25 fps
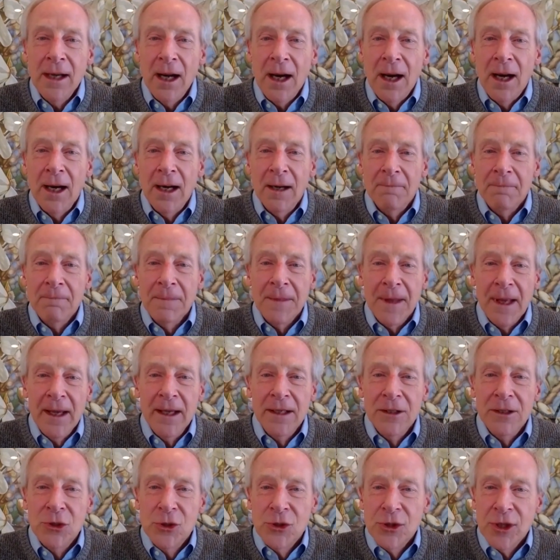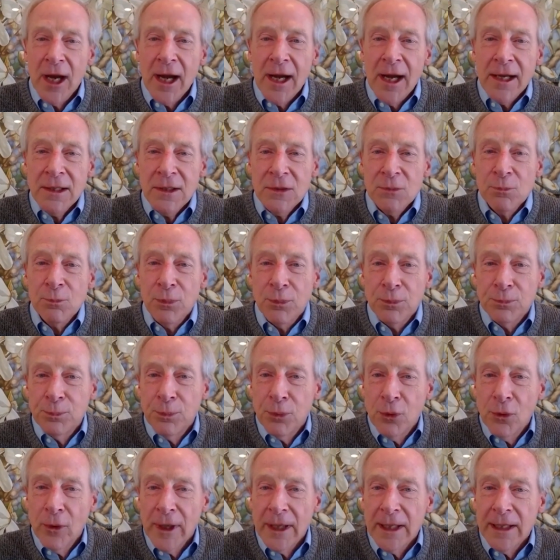And John's
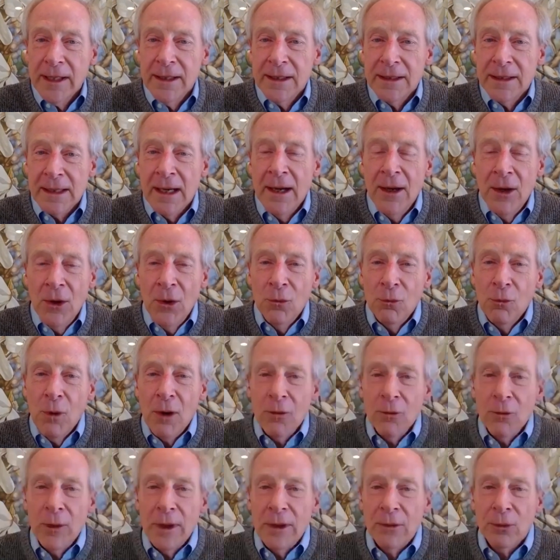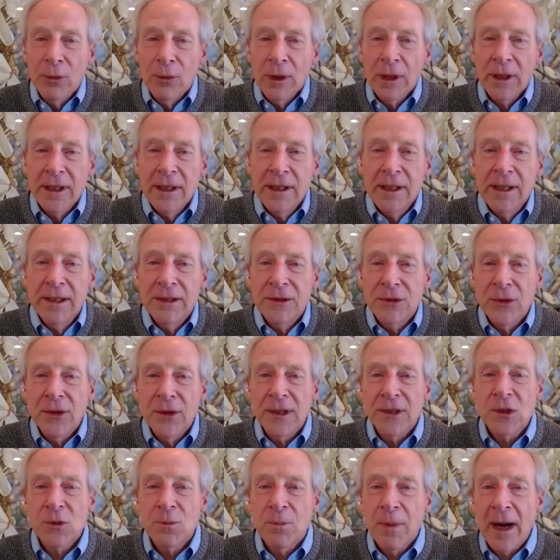point is, what we really need to
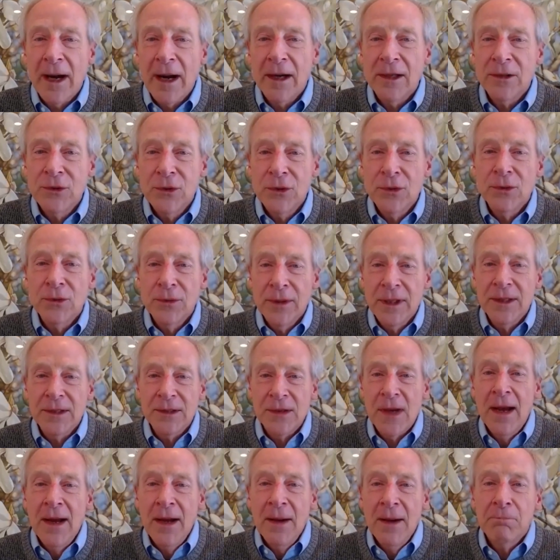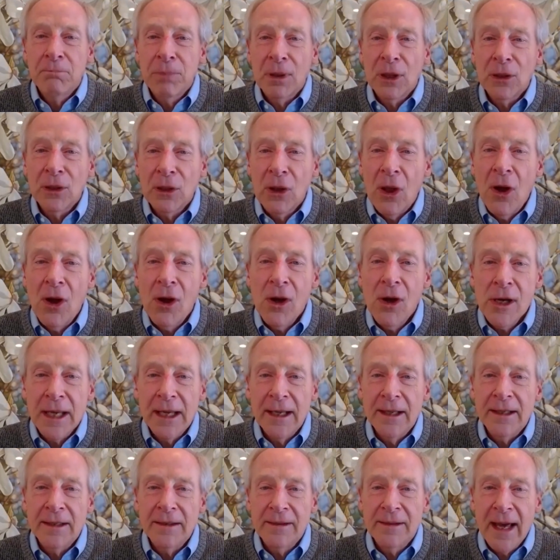aspire to is
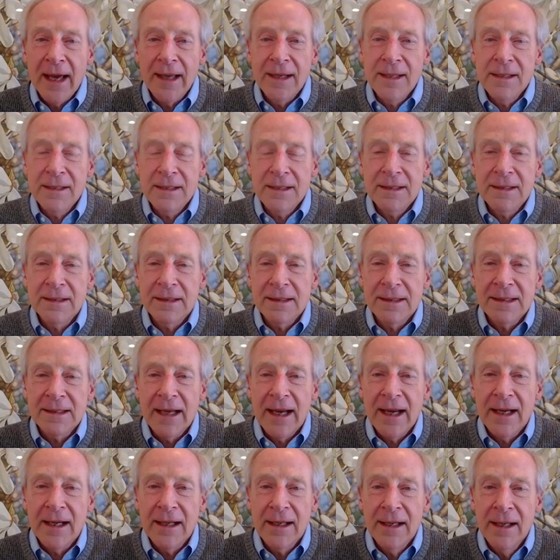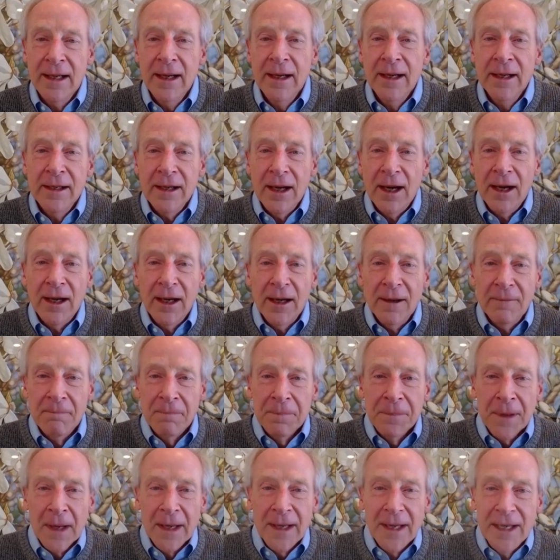belonging. That is to say,
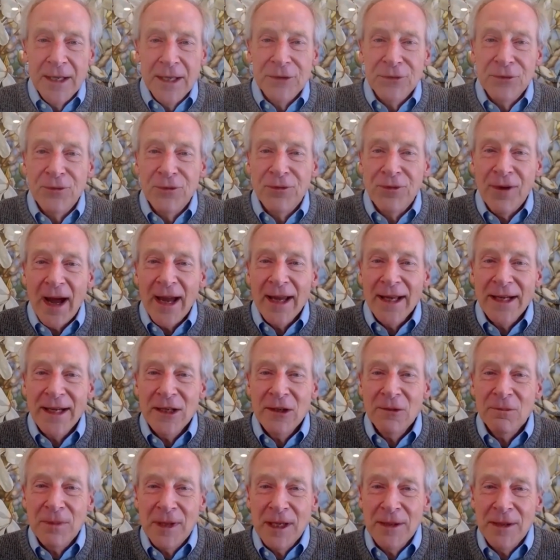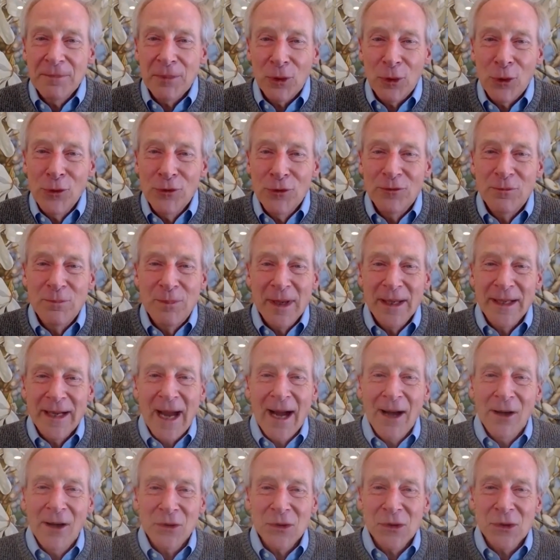inviting people who've been
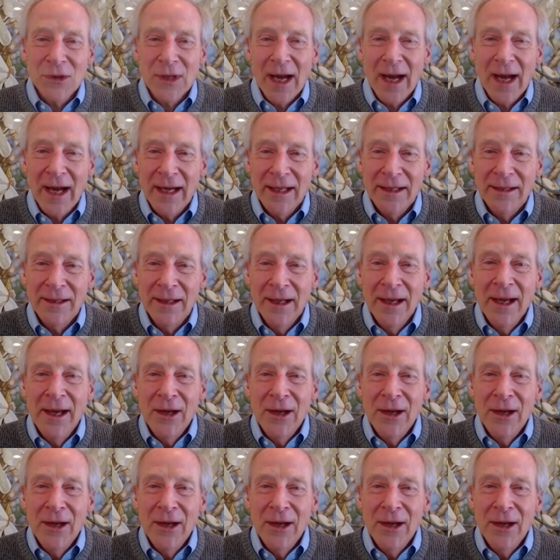outside